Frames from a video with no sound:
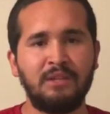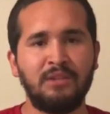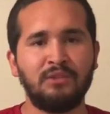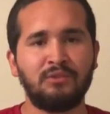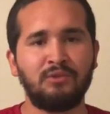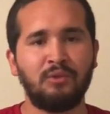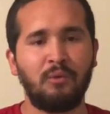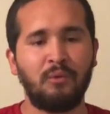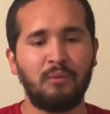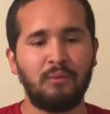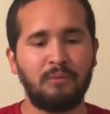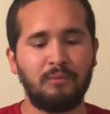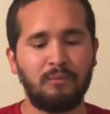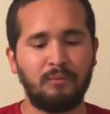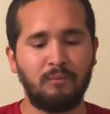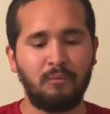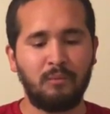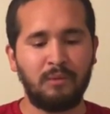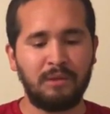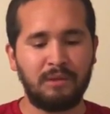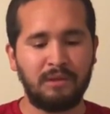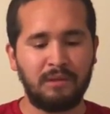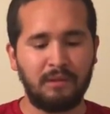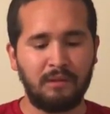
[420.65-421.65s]
So
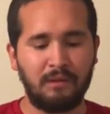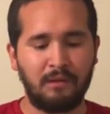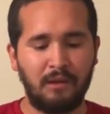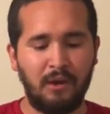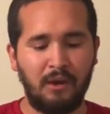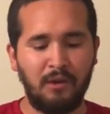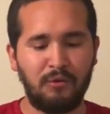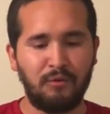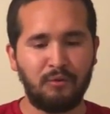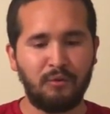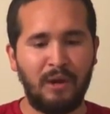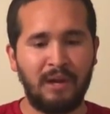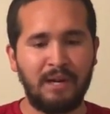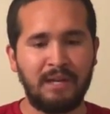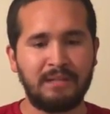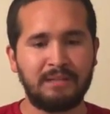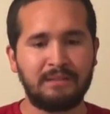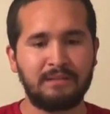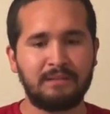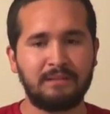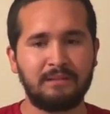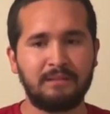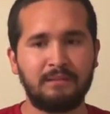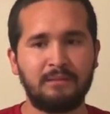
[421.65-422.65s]
with
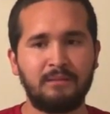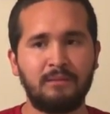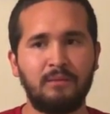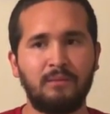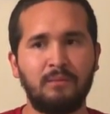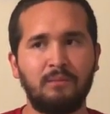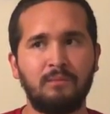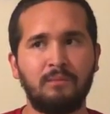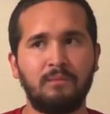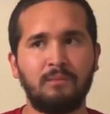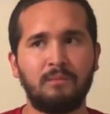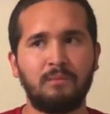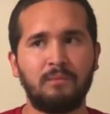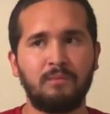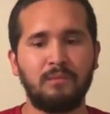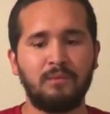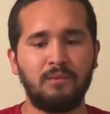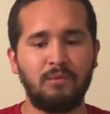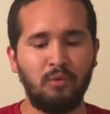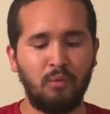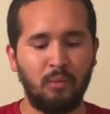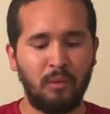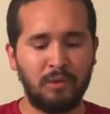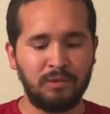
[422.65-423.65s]
arthritis,
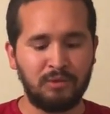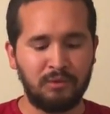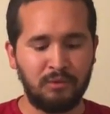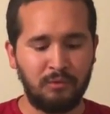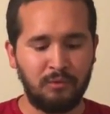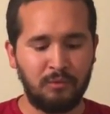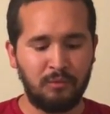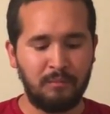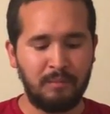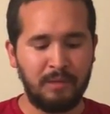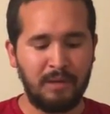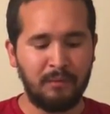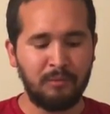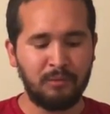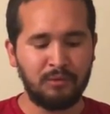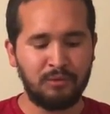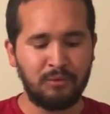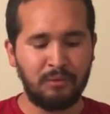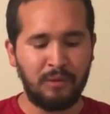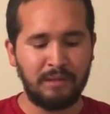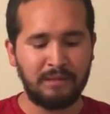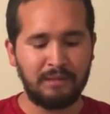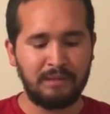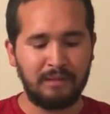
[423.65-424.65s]
you want to be able
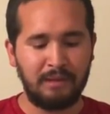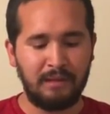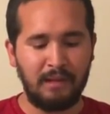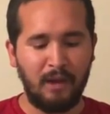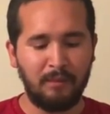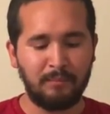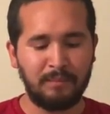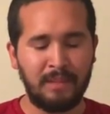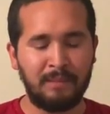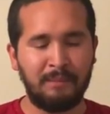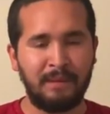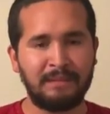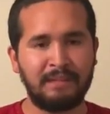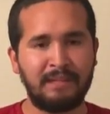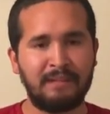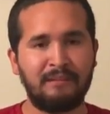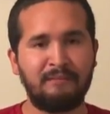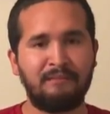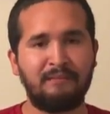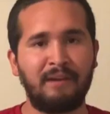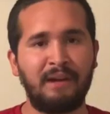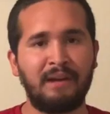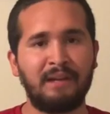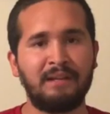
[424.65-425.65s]
to help them
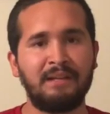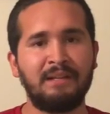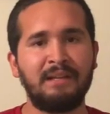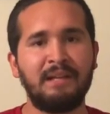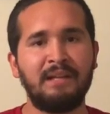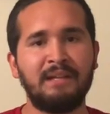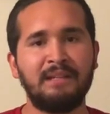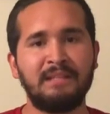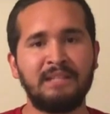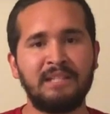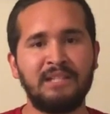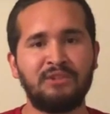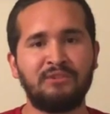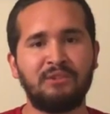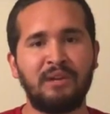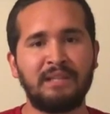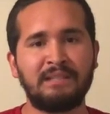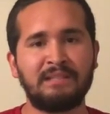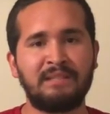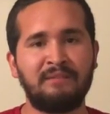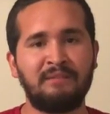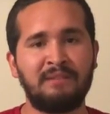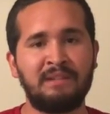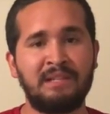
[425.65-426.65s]
identify leisure
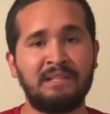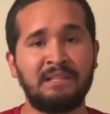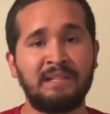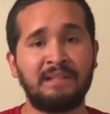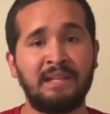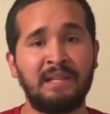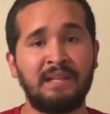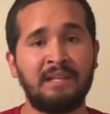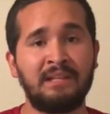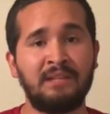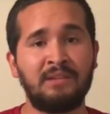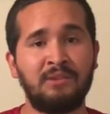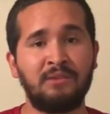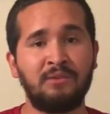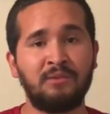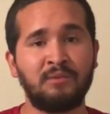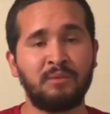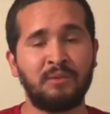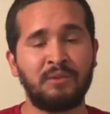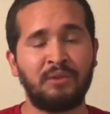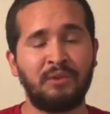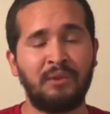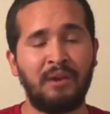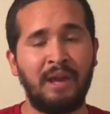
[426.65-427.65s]
activities that they can use
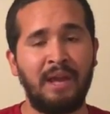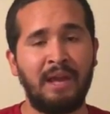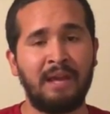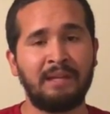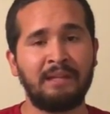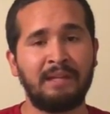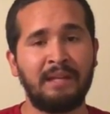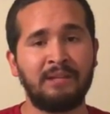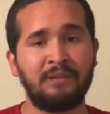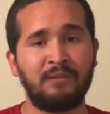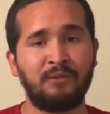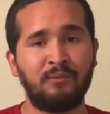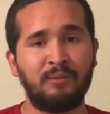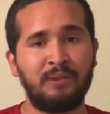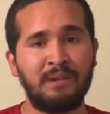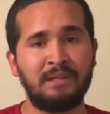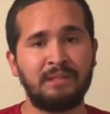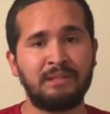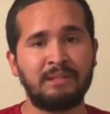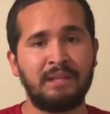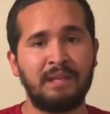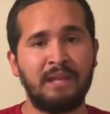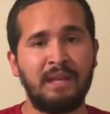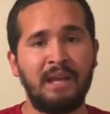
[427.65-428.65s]
with their hand and their
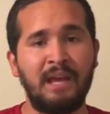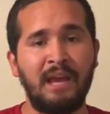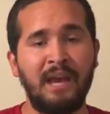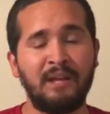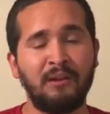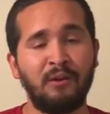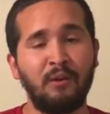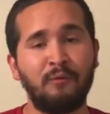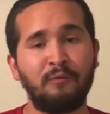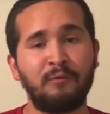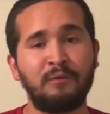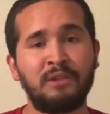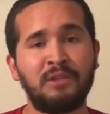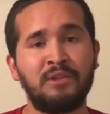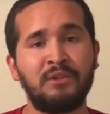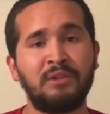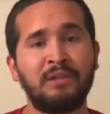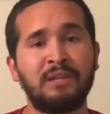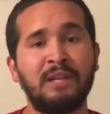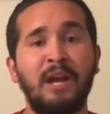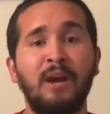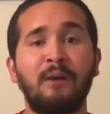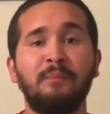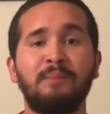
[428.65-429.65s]
wrist, and hopefully you
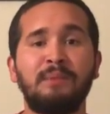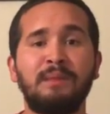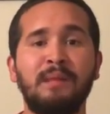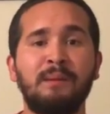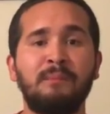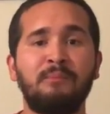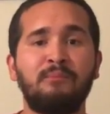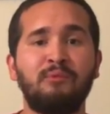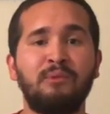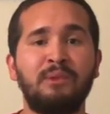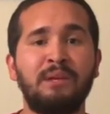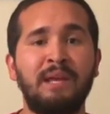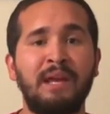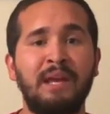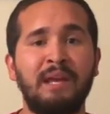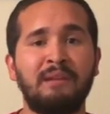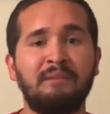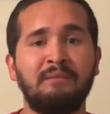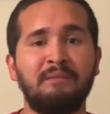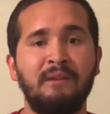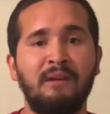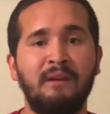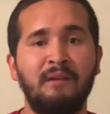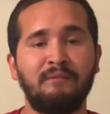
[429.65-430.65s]
can help them
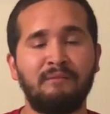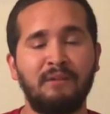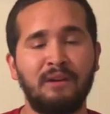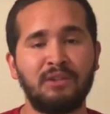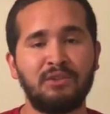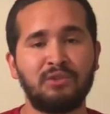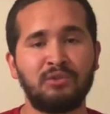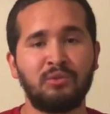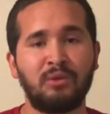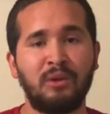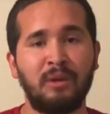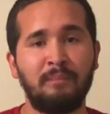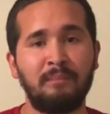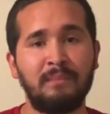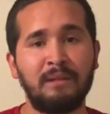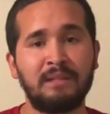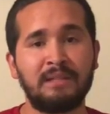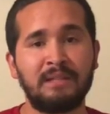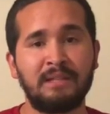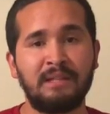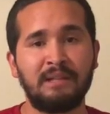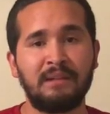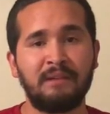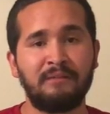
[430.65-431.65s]
regain functional
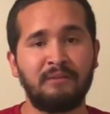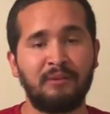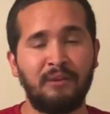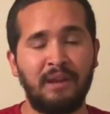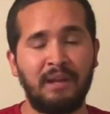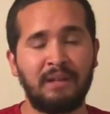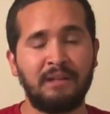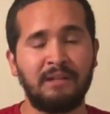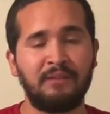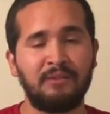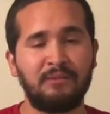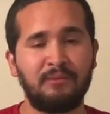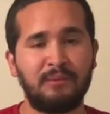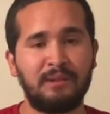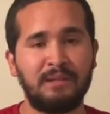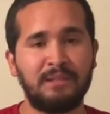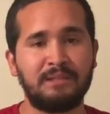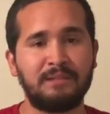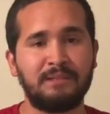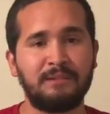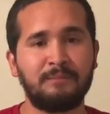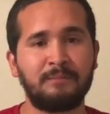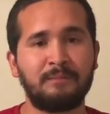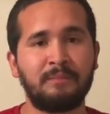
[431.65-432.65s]
ability of their hand and their
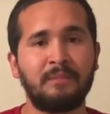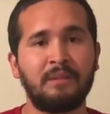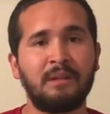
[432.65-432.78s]
wrist.